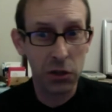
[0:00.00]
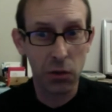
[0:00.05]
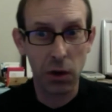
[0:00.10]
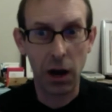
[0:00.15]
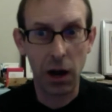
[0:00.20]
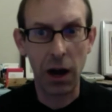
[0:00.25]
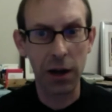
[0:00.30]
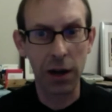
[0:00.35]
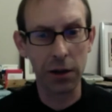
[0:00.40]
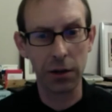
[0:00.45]
where
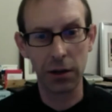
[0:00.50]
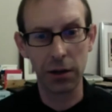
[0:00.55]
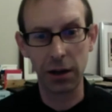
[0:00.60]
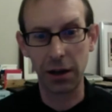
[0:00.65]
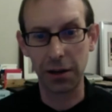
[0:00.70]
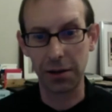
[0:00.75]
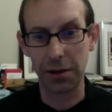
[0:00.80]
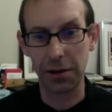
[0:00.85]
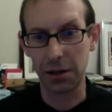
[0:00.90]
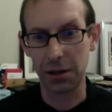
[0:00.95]
I look
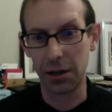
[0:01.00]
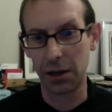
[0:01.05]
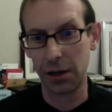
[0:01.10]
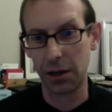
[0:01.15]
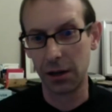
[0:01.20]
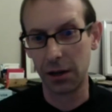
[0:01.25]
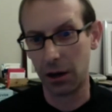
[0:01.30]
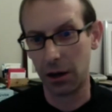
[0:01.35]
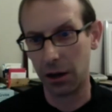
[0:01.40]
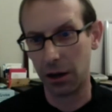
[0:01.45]
at
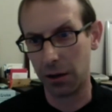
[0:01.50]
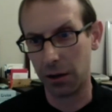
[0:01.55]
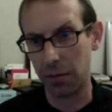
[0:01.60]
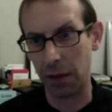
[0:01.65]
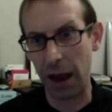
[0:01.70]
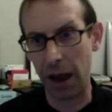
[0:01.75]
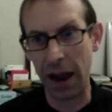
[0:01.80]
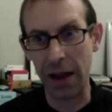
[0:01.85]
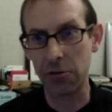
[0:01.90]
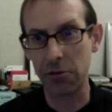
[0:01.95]

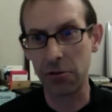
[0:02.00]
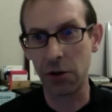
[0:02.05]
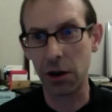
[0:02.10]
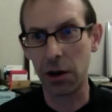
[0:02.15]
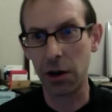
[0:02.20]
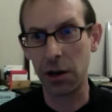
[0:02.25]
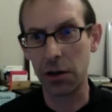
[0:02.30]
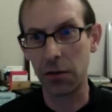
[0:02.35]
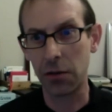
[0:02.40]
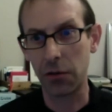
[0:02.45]

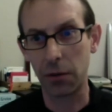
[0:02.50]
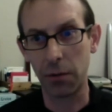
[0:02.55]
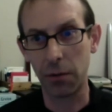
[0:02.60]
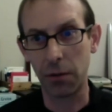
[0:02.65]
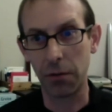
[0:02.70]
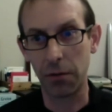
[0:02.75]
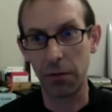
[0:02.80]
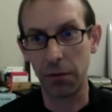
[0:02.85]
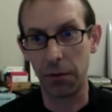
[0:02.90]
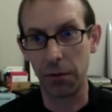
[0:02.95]
handwriting from
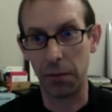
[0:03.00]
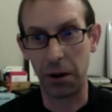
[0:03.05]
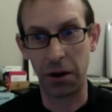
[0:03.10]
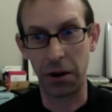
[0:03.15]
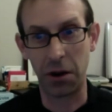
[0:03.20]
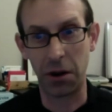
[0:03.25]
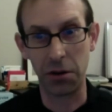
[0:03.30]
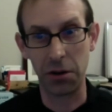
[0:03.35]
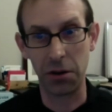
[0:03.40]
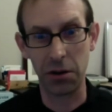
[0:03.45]
about
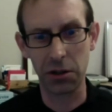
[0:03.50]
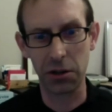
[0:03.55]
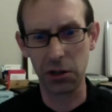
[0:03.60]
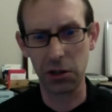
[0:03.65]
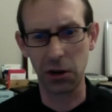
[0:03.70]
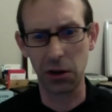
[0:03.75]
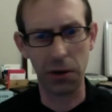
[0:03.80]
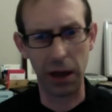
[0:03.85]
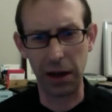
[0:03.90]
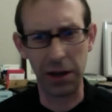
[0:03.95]
100 years
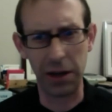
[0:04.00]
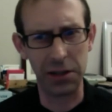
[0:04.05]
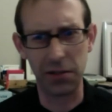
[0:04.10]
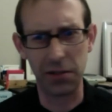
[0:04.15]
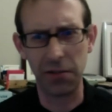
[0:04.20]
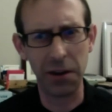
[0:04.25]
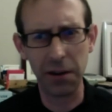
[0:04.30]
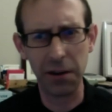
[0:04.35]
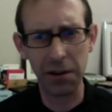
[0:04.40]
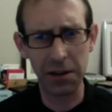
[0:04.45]
ago, and it's
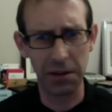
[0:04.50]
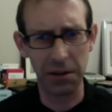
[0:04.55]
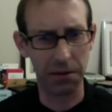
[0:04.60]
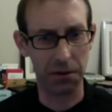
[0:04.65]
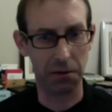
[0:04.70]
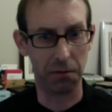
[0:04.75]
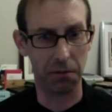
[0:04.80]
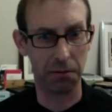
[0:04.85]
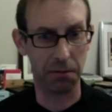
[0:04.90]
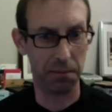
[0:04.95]
very
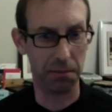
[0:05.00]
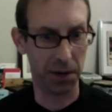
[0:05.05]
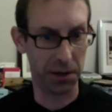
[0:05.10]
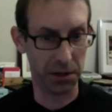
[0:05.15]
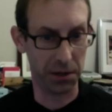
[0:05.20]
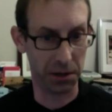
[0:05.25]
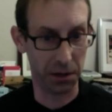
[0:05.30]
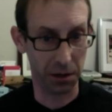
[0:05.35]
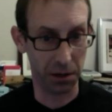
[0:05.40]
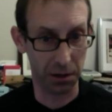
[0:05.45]
difficult for me
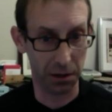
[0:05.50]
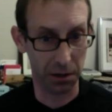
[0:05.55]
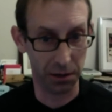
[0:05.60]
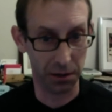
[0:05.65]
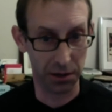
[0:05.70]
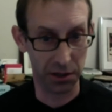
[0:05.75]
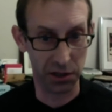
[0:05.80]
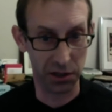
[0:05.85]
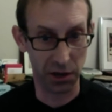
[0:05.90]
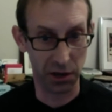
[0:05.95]
to
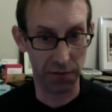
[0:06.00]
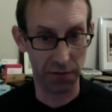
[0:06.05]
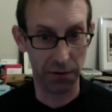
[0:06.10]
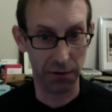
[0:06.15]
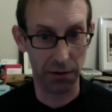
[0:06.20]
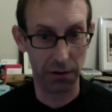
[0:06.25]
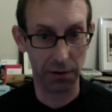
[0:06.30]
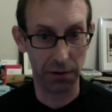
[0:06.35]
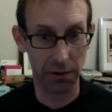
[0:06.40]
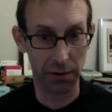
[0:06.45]
decipher.
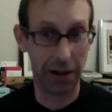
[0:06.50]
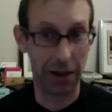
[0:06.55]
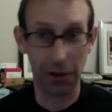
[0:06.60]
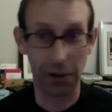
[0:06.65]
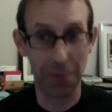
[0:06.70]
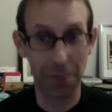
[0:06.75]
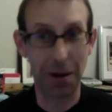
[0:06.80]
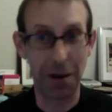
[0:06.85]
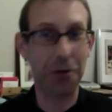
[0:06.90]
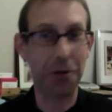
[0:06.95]
I look at
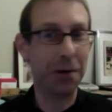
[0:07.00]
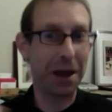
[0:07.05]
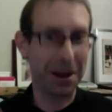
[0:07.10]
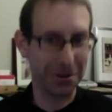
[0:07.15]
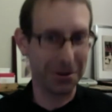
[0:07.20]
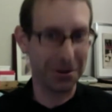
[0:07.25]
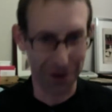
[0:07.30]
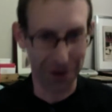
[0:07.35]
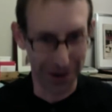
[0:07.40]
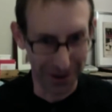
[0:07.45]
my own
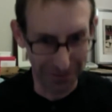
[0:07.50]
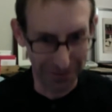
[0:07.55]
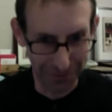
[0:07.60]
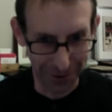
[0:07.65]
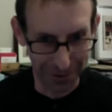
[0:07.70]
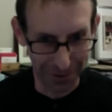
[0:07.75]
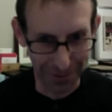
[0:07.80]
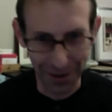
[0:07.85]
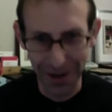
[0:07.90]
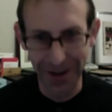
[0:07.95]
handwriting
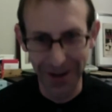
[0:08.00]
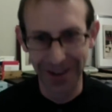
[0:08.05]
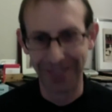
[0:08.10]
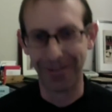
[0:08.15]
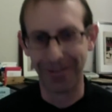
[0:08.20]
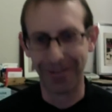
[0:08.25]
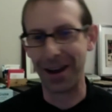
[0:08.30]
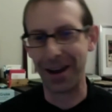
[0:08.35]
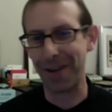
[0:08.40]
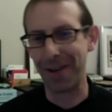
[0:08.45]
from
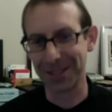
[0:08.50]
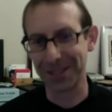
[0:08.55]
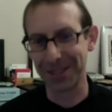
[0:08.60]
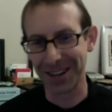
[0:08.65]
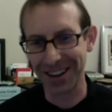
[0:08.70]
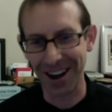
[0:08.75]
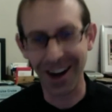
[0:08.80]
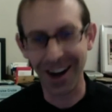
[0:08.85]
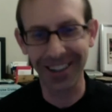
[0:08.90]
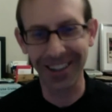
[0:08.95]
when I was in
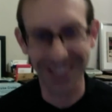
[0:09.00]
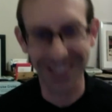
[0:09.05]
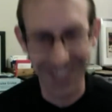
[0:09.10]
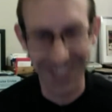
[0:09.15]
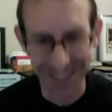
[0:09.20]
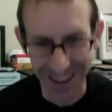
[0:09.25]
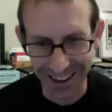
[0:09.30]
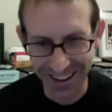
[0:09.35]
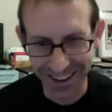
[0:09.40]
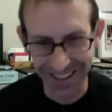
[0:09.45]
college, and
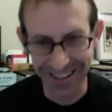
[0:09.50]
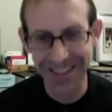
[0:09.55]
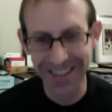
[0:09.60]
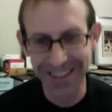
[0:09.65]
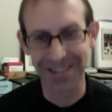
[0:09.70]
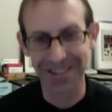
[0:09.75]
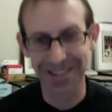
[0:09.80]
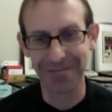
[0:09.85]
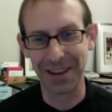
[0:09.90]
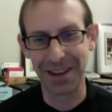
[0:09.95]
I can
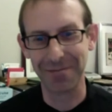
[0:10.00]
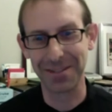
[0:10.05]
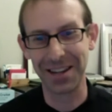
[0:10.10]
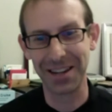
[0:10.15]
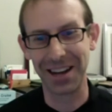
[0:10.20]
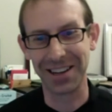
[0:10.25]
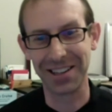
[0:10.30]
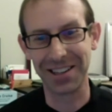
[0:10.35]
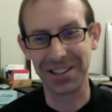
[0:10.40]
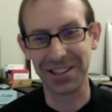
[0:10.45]
sometimes
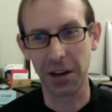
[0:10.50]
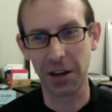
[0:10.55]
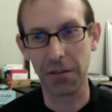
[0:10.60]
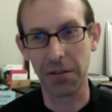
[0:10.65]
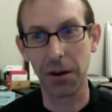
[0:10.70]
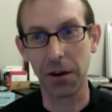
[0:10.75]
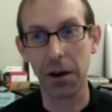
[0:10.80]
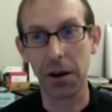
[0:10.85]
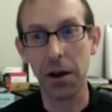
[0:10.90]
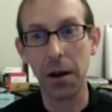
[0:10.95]
not decipher
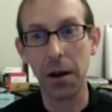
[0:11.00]
it.